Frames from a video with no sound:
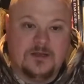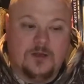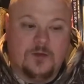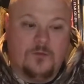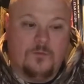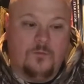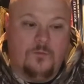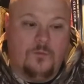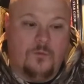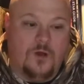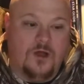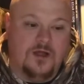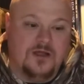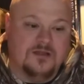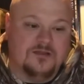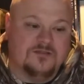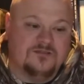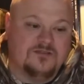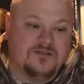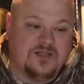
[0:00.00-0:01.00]

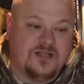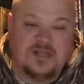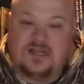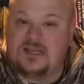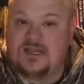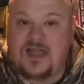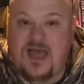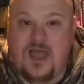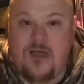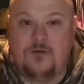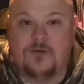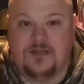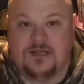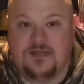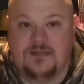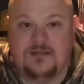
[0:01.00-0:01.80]
was cloudy.